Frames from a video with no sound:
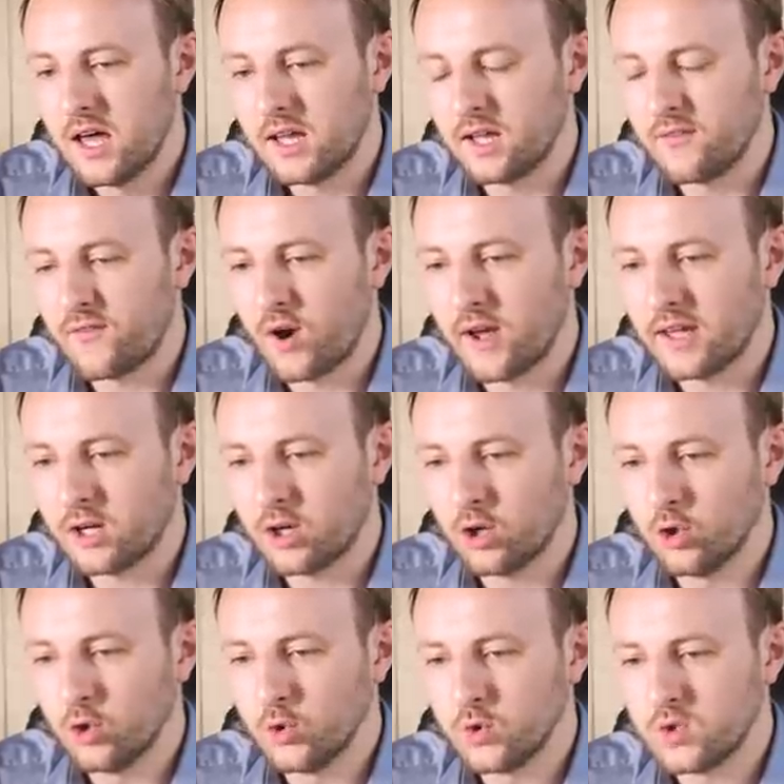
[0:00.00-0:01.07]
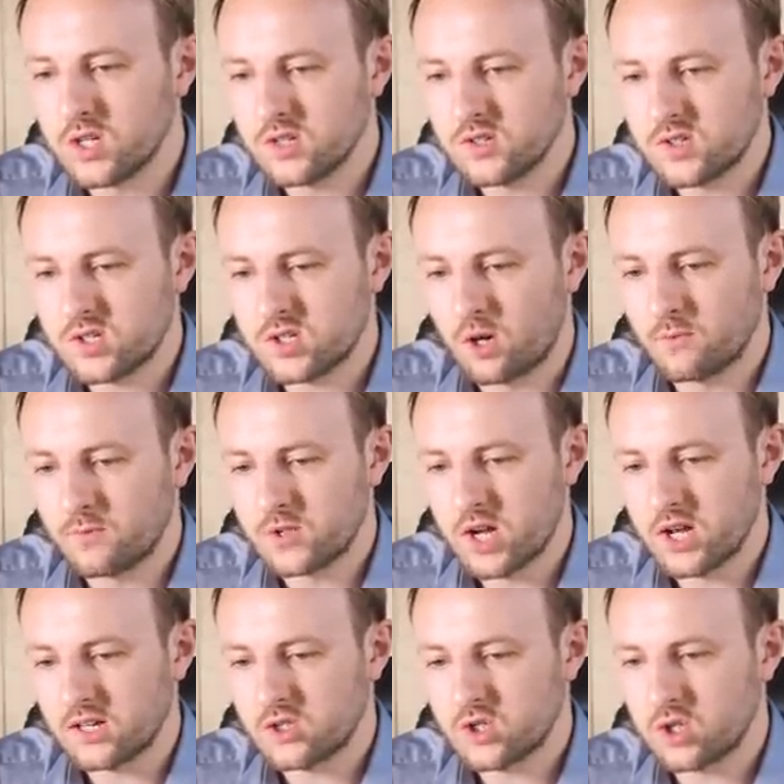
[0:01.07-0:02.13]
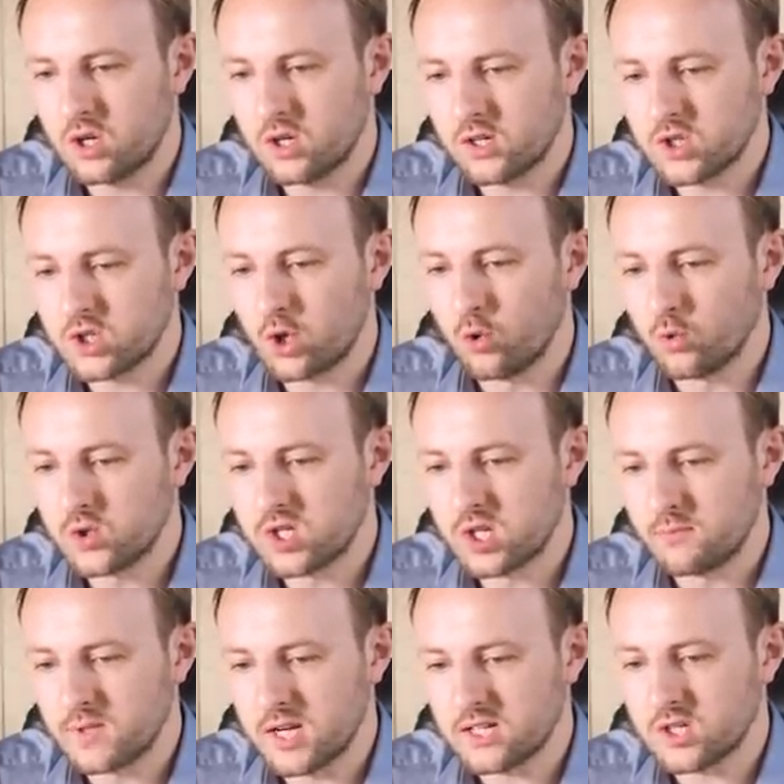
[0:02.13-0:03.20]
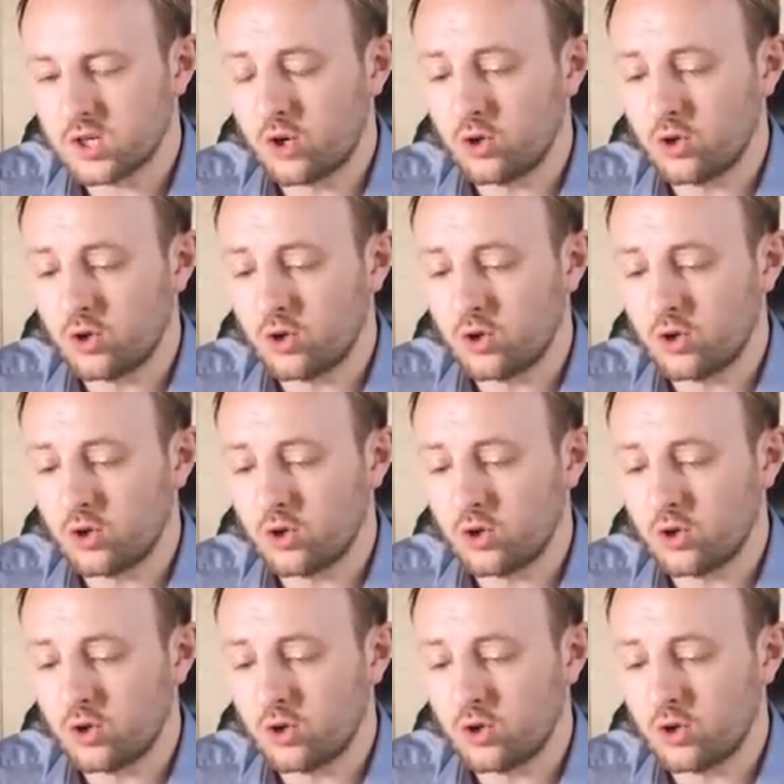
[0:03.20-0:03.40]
And if I include sold subject to